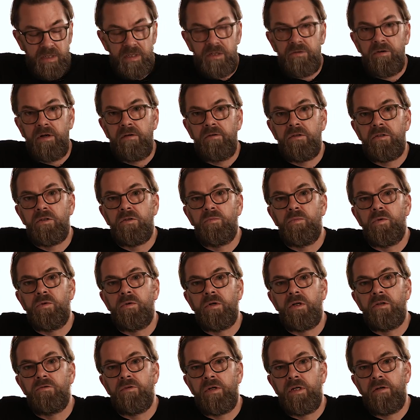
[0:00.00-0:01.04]
I travel to more
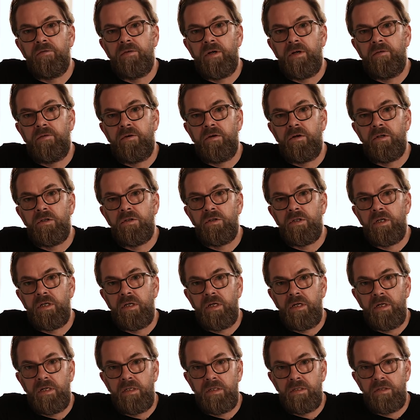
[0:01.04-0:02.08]
than 25 countries a
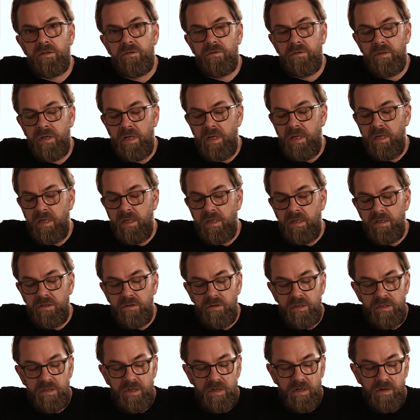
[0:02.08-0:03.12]
year. So
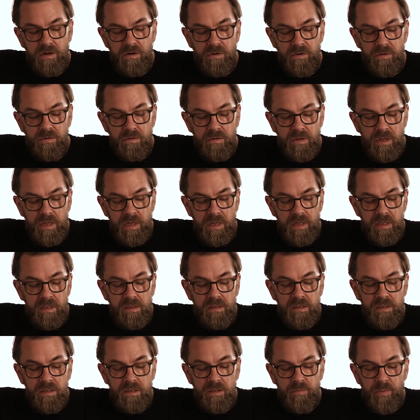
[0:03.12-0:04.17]
it's going to go
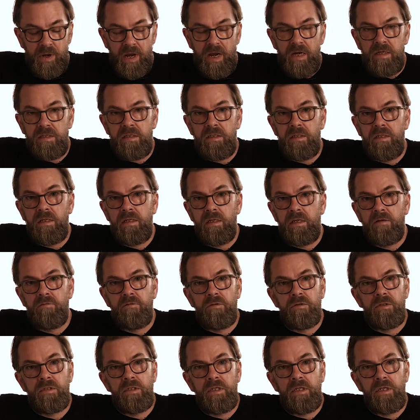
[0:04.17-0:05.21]
see some action, and then
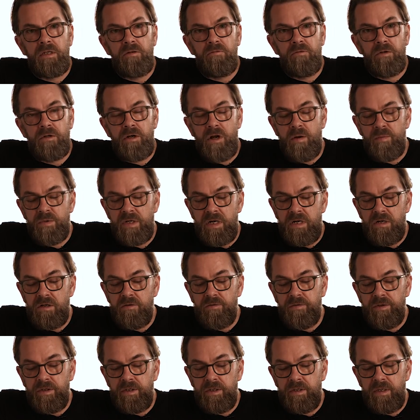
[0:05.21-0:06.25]
we'll see what comes out
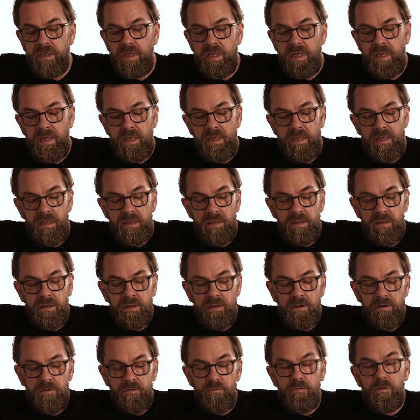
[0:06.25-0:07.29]
of
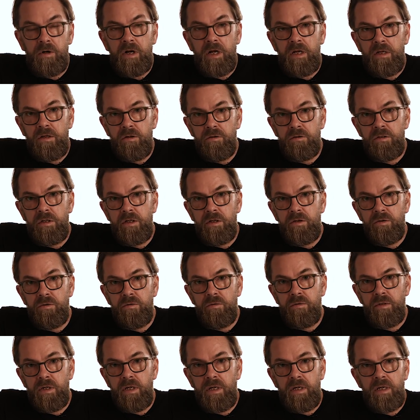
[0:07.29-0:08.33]
it. What I usually
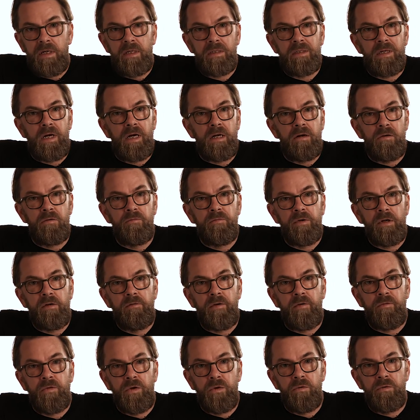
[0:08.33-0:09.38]
do is I don't really
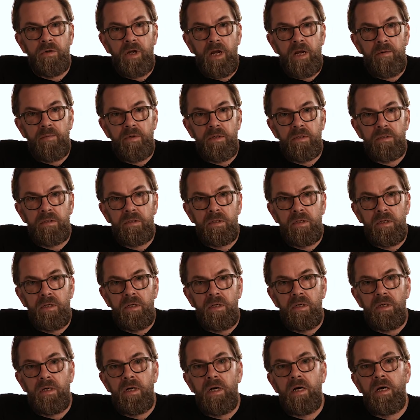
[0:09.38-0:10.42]
review cameras.
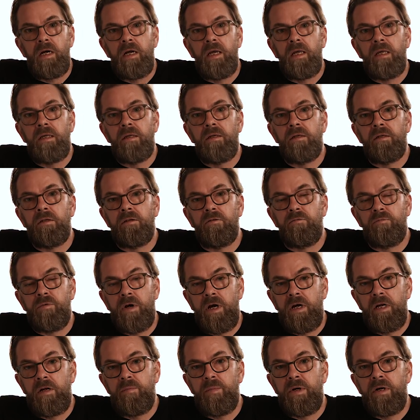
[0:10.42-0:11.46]
I
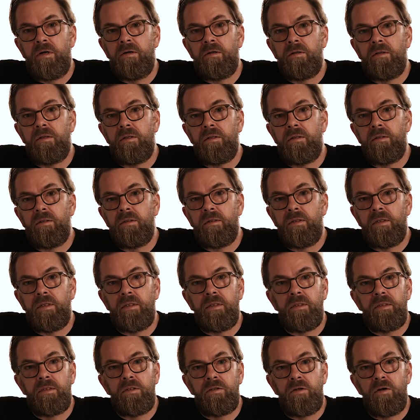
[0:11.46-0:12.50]
write about
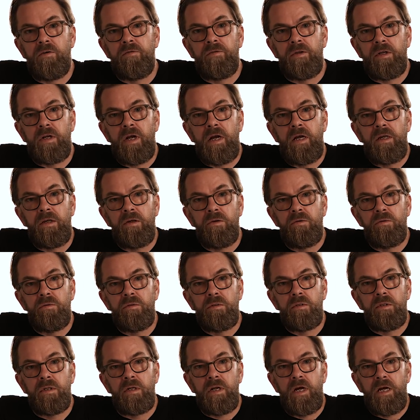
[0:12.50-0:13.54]
the stuff that I
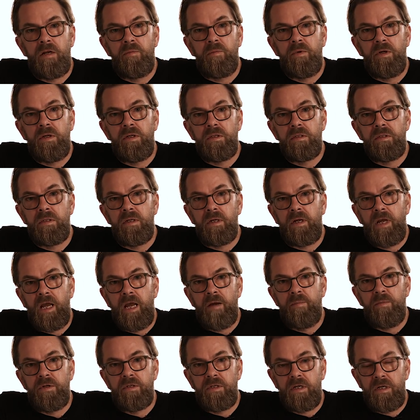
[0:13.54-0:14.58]
use, the light meters and the
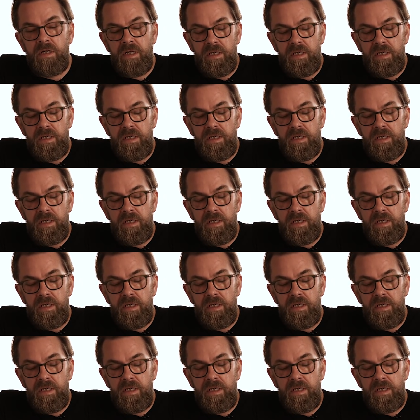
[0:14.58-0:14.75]
cameras and